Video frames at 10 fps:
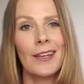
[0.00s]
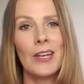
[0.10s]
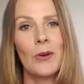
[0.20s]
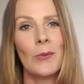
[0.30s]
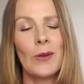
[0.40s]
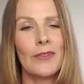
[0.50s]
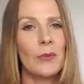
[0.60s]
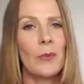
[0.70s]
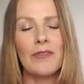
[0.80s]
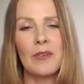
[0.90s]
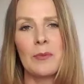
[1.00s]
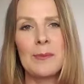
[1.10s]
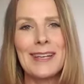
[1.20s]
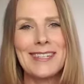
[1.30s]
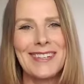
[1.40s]
you know, if you wait for
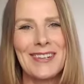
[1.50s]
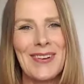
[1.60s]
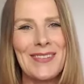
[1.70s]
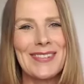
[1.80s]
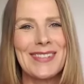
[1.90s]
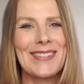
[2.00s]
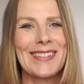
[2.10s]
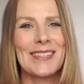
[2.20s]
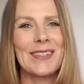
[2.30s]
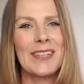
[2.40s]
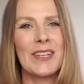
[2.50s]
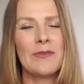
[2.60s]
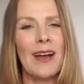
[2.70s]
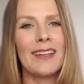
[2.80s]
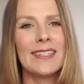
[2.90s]
permission or wait for someone to, you know,
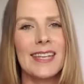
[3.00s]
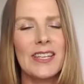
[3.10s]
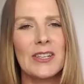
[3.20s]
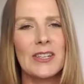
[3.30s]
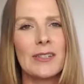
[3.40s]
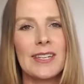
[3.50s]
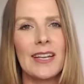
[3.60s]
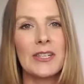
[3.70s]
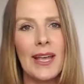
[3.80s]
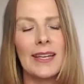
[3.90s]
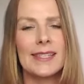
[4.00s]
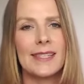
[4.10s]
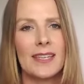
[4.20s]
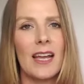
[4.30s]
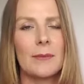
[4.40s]
validate you or tell you, yes,
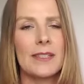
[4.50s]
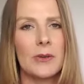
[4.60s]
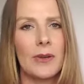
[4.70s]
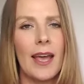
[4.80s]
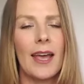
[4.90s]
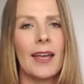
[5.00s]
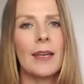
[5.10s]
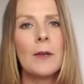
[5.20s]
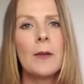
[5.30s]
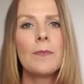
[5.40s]
it's time, it's okay.